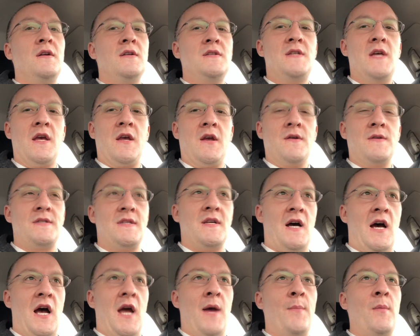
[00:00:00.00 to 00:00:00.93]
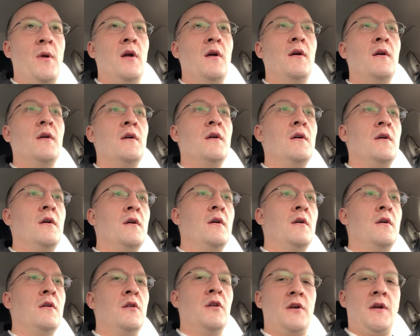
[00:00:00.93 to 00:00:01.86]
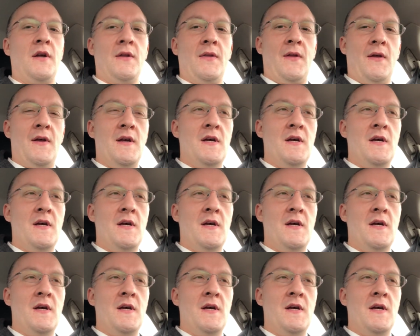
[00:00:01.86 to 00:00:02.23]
Take your time. Look at the